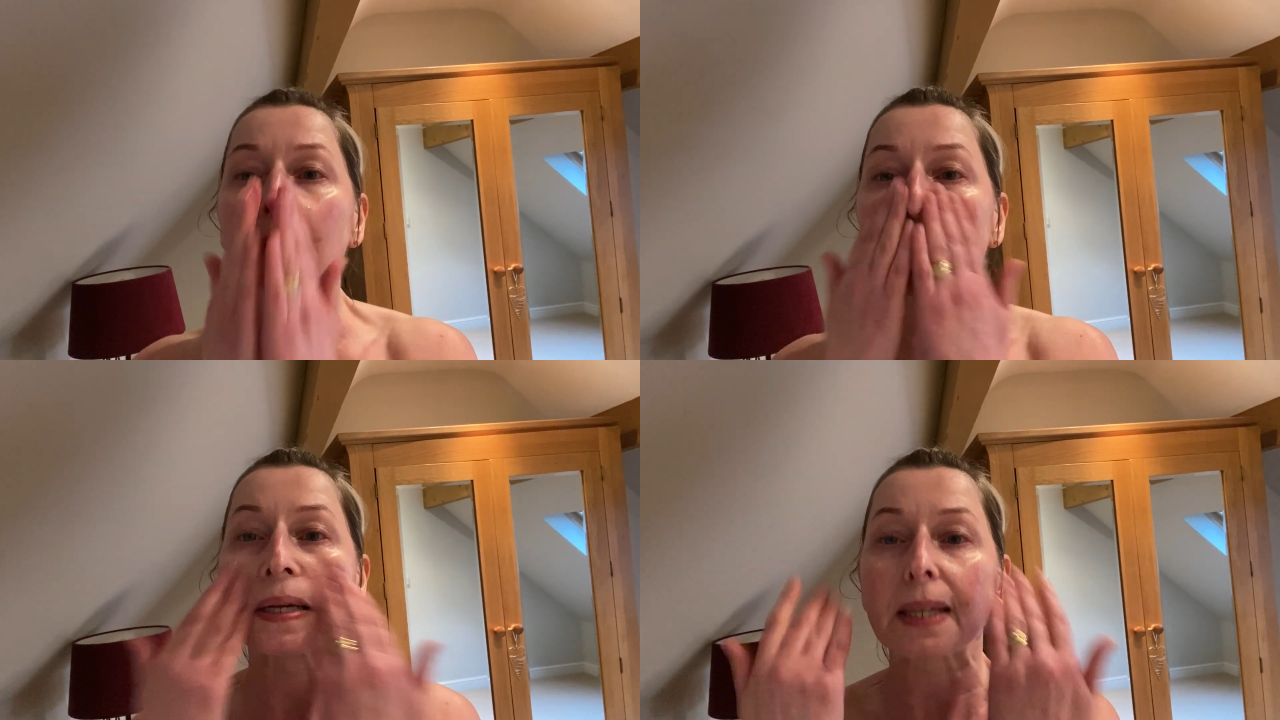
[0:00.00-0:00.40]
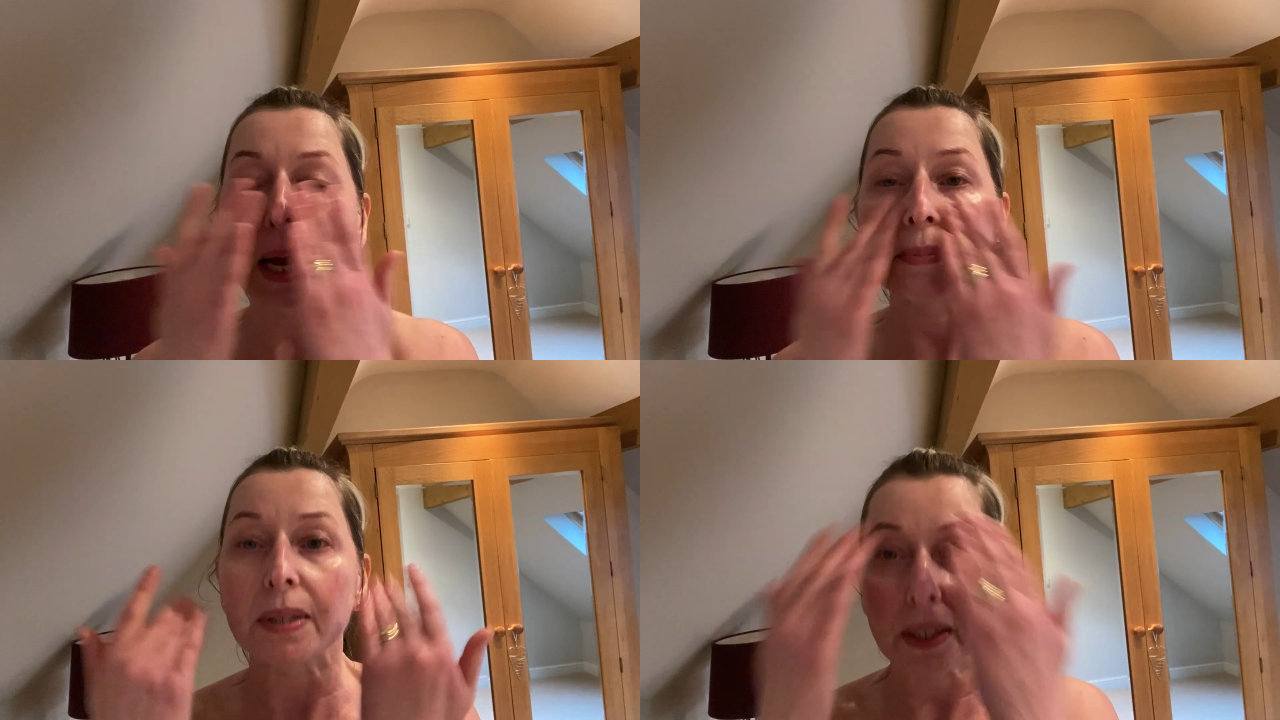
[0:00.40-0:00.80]
is
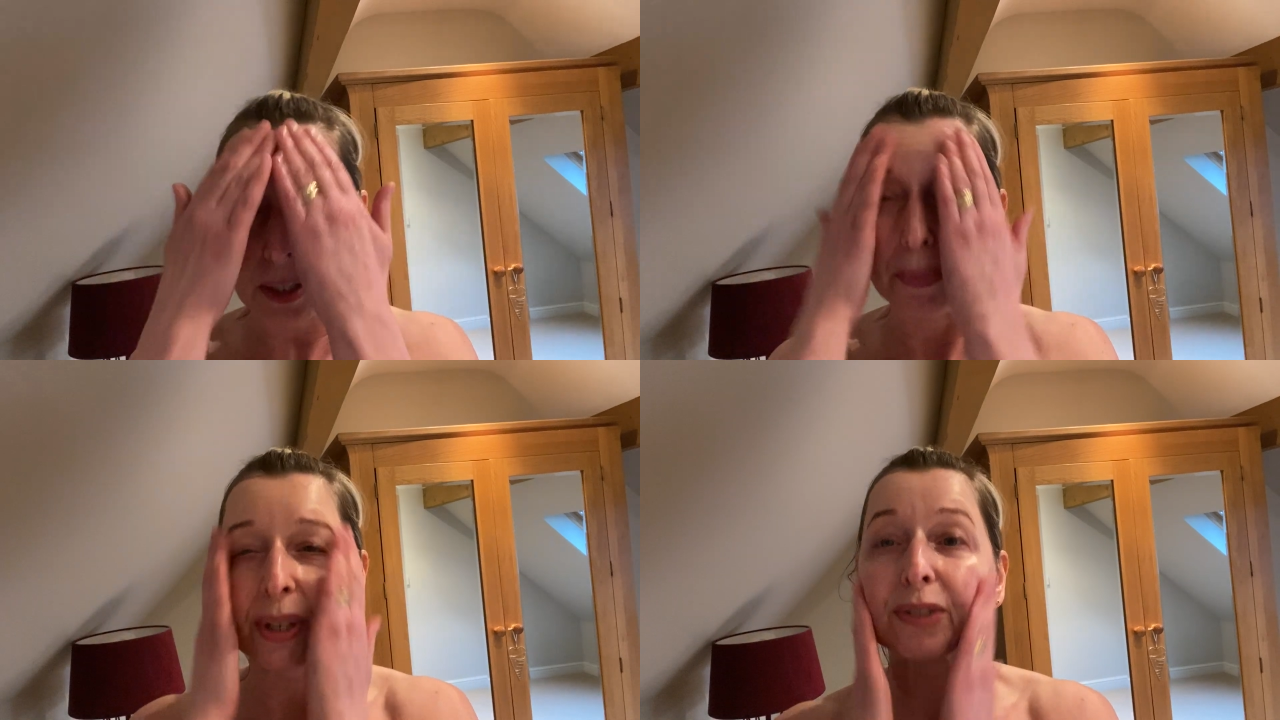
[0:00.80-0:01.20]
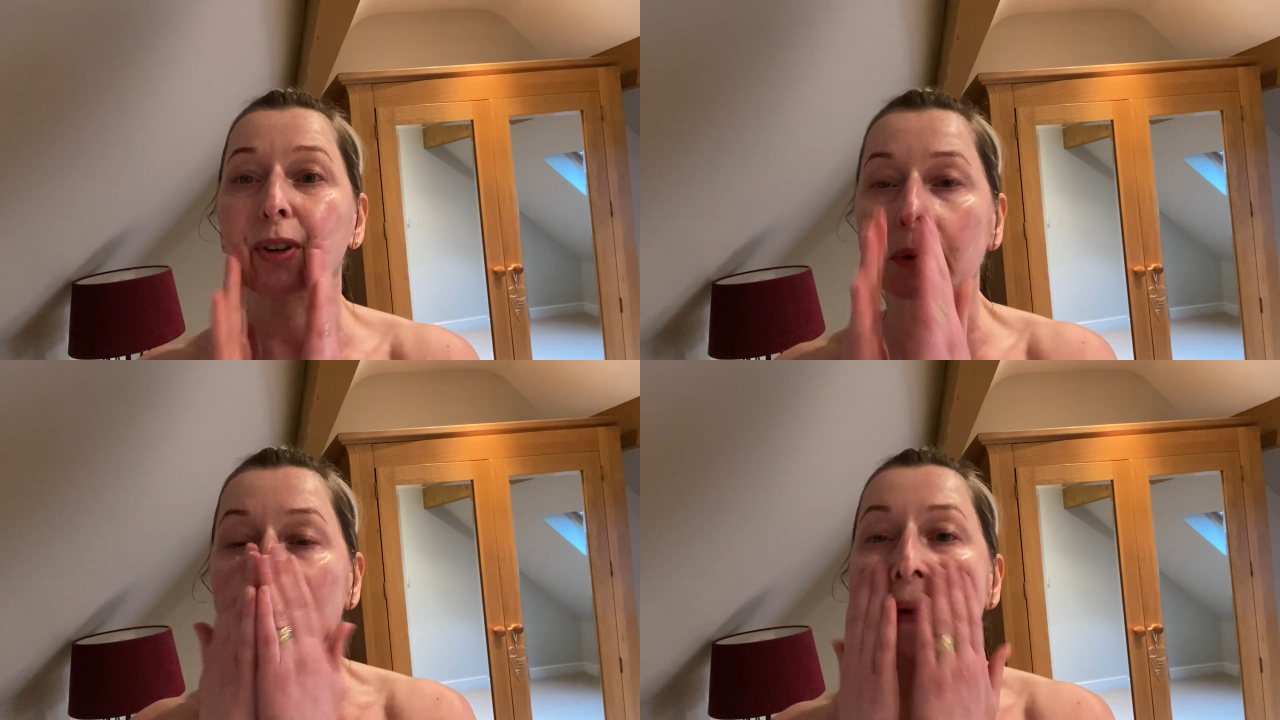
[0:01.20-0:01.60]
absolutely
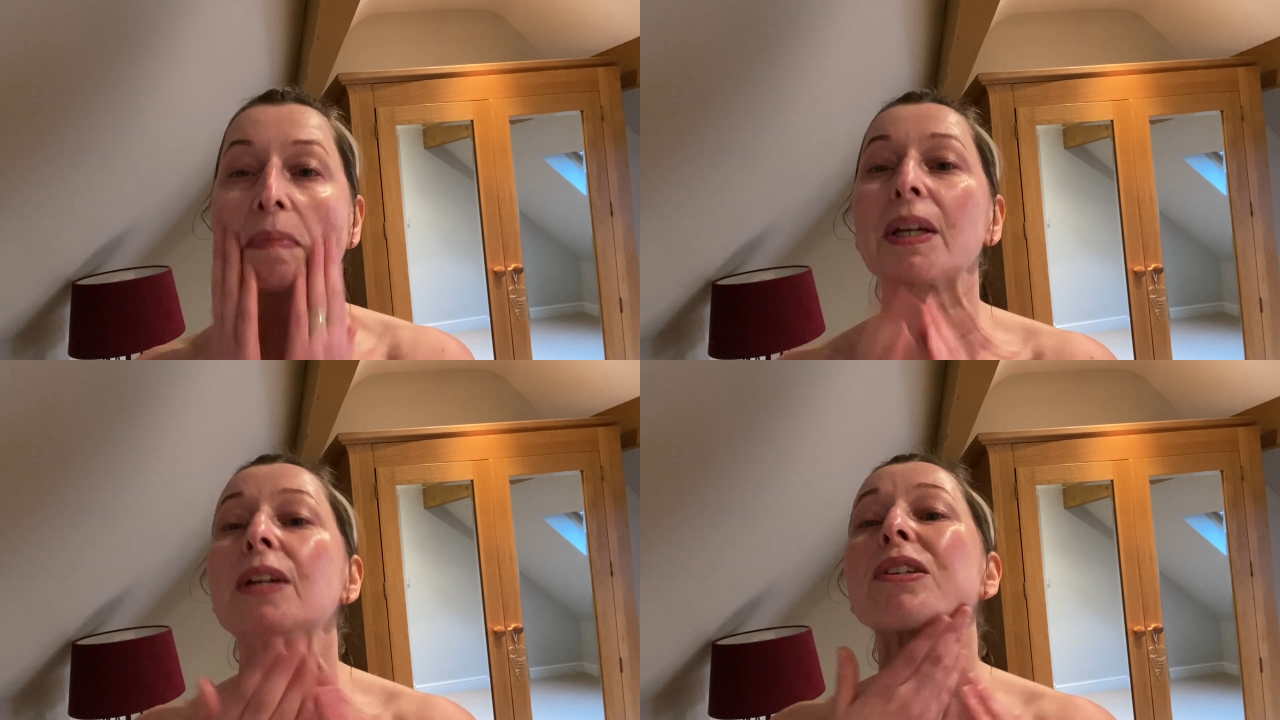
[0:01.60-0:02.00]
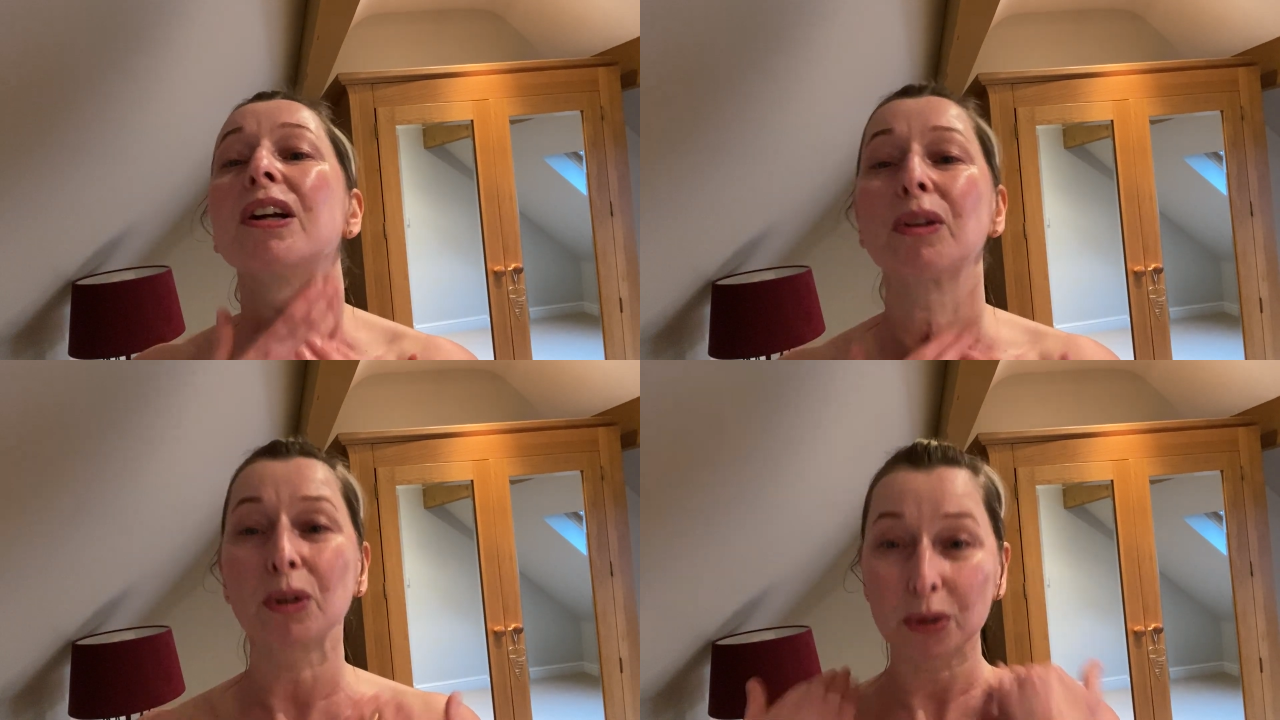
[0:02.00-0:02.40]
beautiful. It can be used
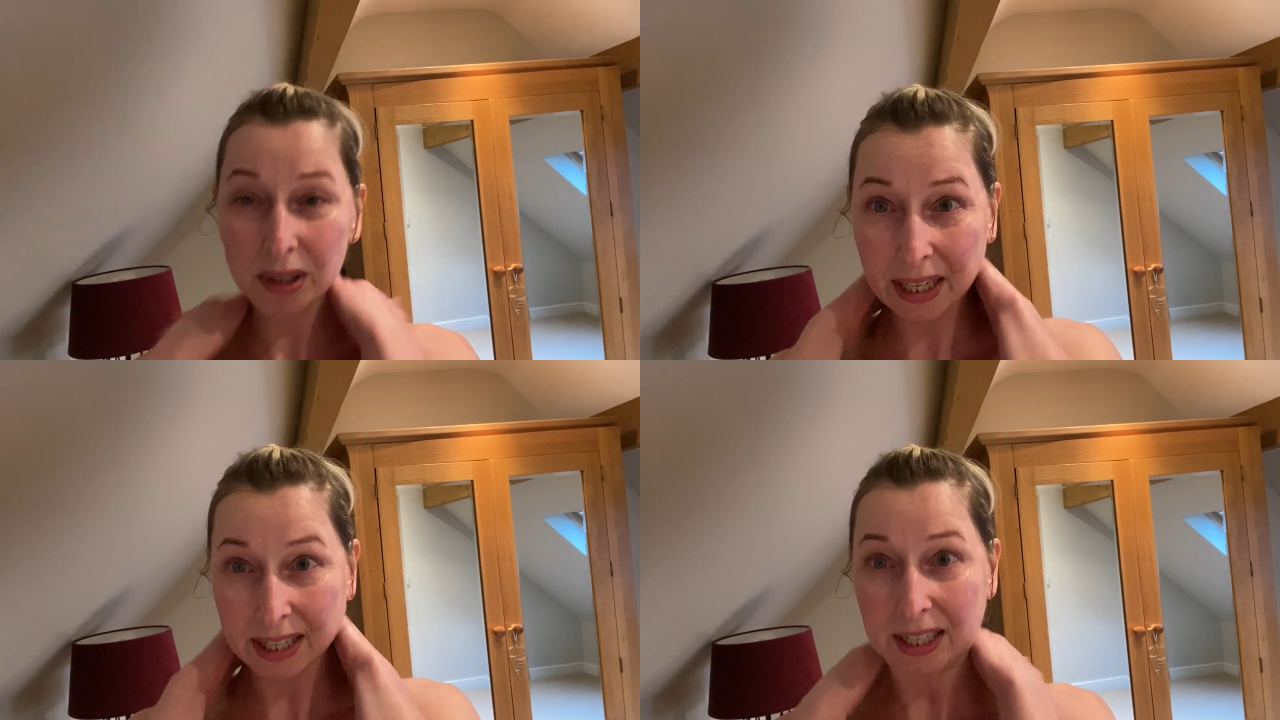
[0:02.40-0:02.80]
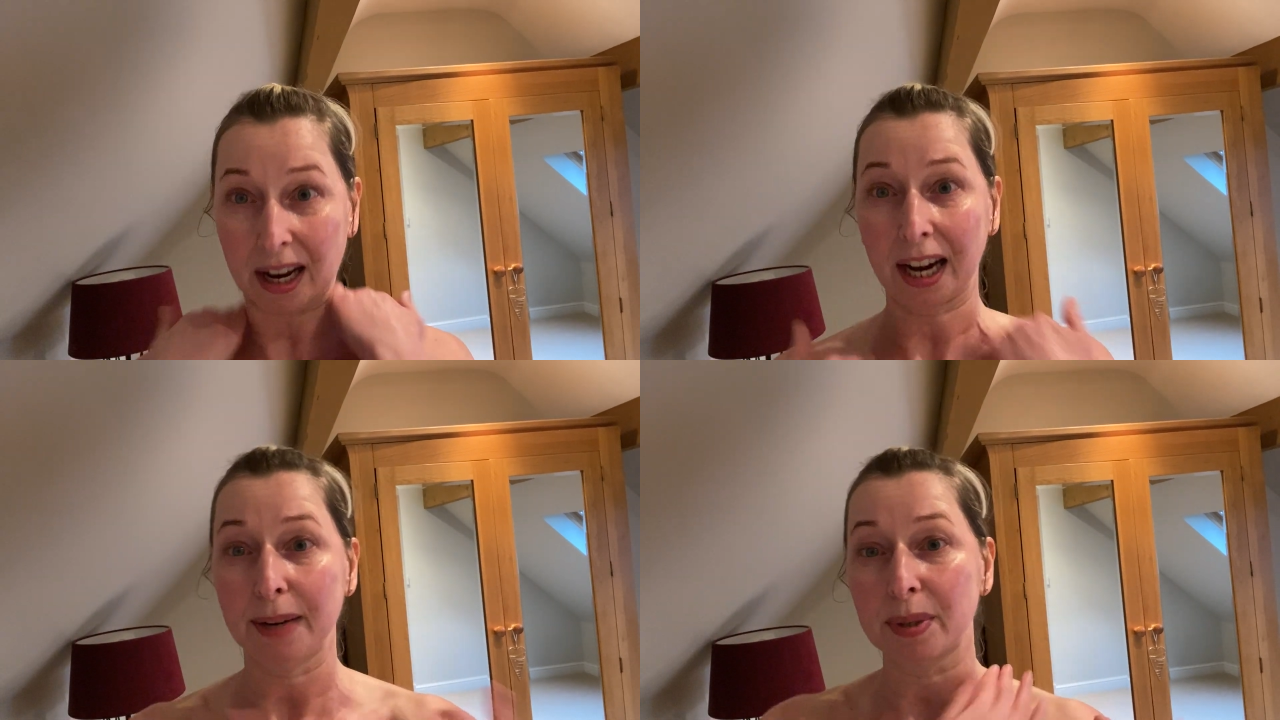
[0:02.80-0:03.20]
on all skin
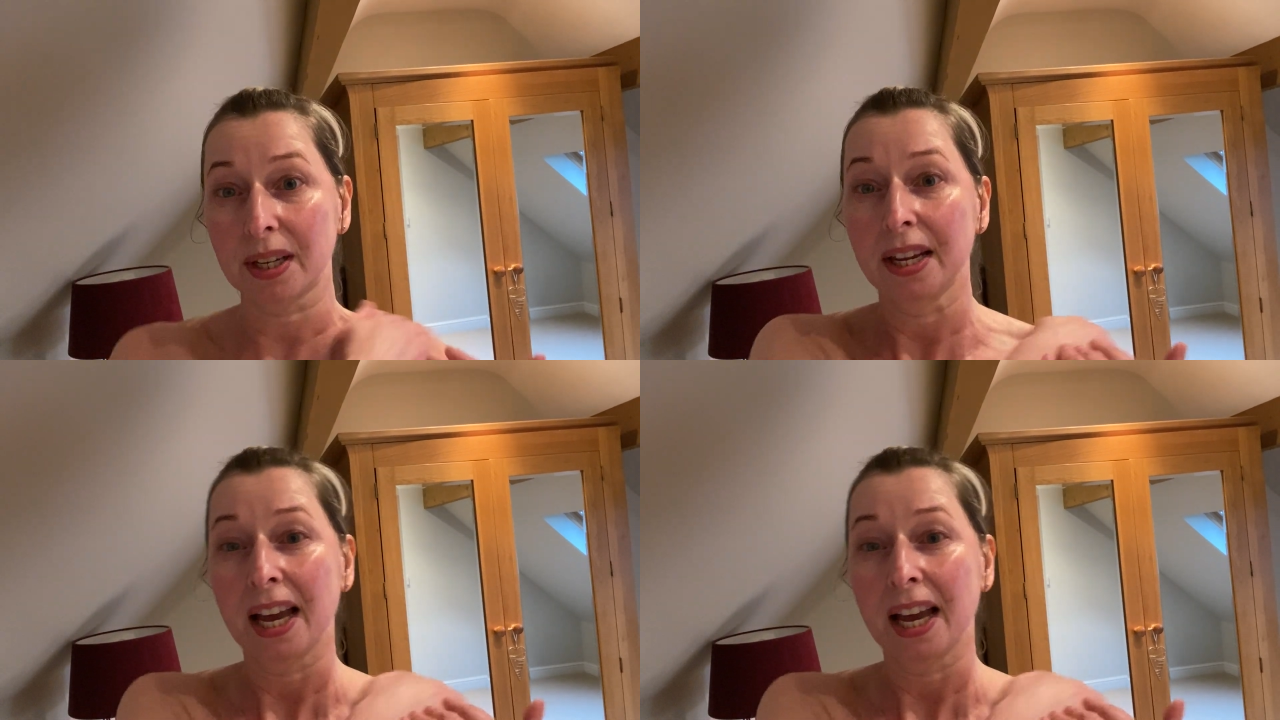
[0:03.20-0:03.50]
types,